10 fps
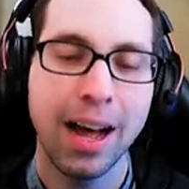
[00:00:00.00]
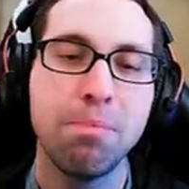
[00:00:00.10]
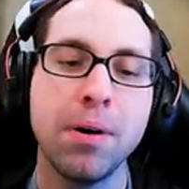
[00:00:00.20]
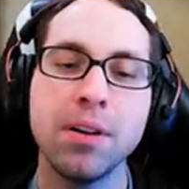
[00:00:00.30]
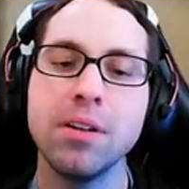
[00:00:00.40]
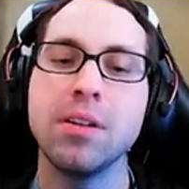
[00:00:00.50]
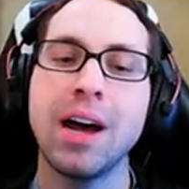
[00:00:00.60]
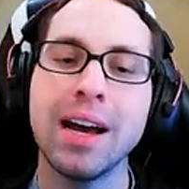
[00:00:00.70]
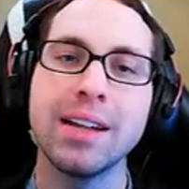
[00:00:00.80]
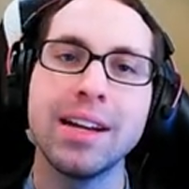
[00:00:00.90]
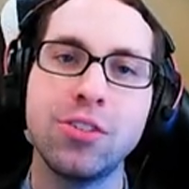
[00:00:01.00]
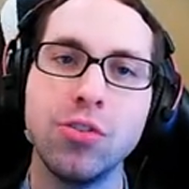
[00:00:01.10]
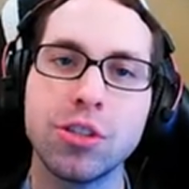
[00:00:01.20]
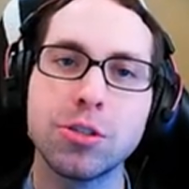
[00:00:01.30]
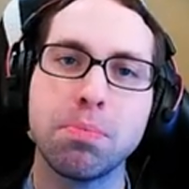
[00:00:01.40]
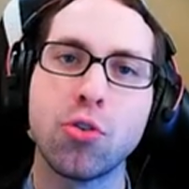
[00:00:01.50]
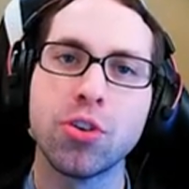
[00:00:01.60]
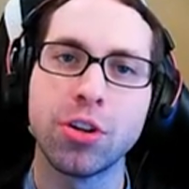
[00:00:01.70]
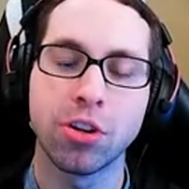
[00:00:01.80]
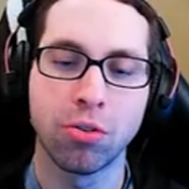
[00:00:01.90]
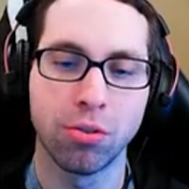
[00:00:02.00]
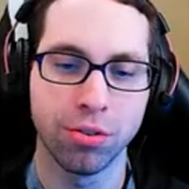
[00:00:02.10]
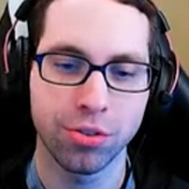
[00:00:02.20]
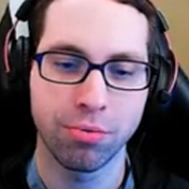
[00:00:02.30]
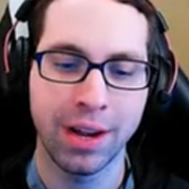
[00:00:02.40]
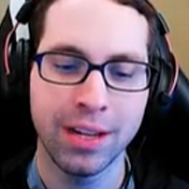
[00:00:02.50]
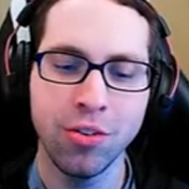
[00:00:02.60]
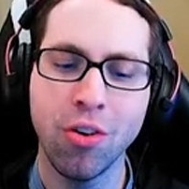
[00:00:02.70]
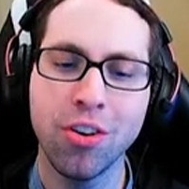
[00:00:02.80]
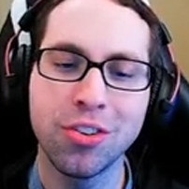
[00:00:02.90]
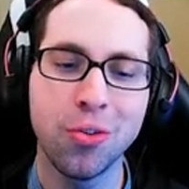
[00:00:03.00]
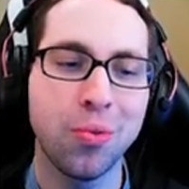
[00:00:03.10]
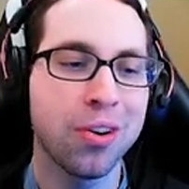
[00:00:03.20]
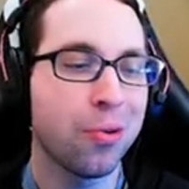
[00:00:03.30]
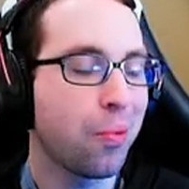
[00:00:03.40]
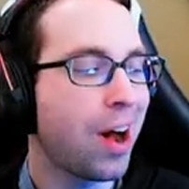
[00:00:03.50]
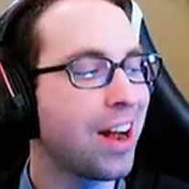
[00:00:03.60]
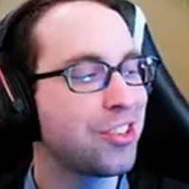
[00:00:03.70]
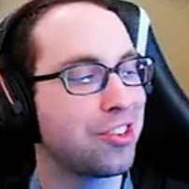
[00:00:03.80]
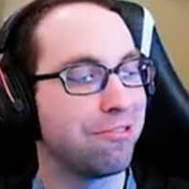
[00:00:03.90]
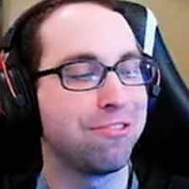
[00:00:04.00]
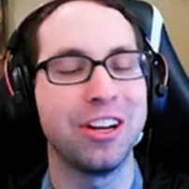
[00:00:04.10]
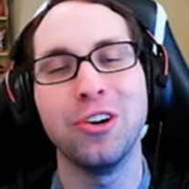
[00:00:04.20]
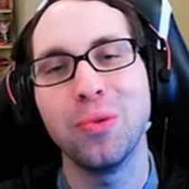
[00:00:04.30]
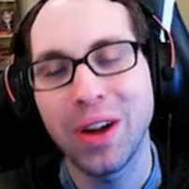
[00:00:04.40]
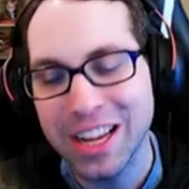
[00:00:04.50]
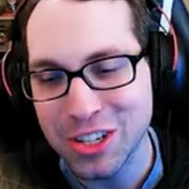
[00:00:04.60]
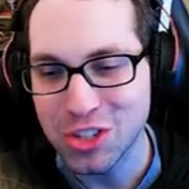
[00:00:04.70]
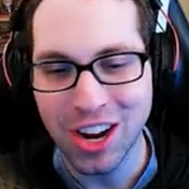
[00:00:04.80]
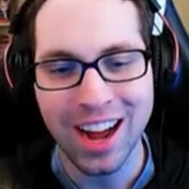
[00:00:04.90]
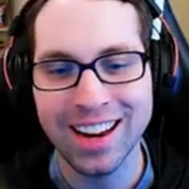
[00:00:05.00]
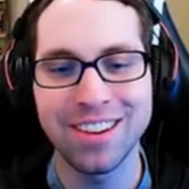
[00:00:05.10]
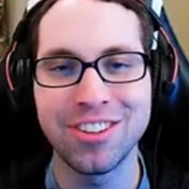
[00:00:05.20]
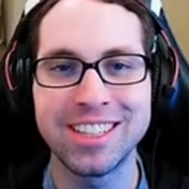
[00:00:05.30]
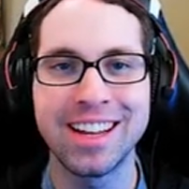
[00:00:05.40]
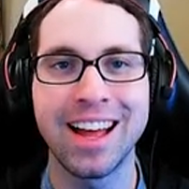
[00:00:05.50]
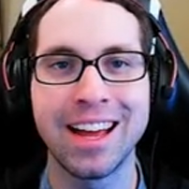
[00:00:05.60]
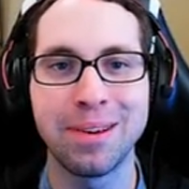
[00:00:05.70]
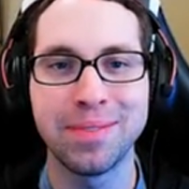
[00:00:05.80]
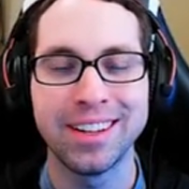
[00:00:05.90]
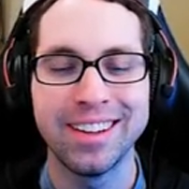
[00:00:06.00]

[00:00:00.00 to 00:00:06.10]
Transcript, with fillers: But I like to explore the course, right? You all don't want to watch a fairway shot every time.